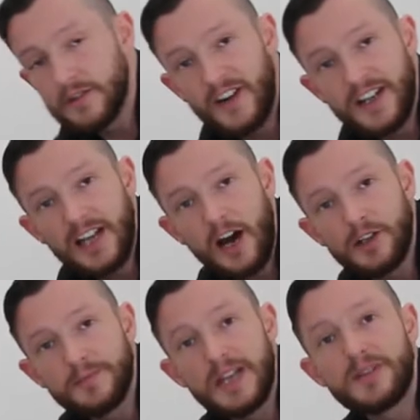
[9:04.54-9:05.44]
to find
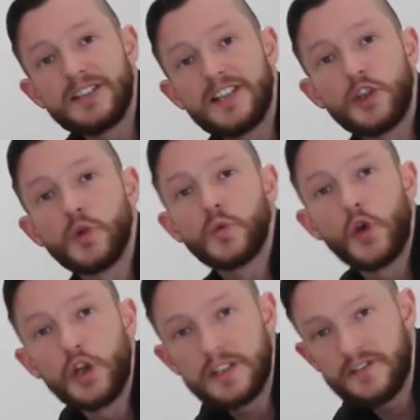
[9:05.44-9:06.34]
out, maybe they don't
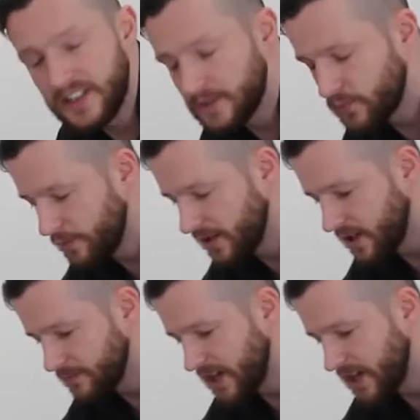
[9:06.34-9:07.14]
word things properly,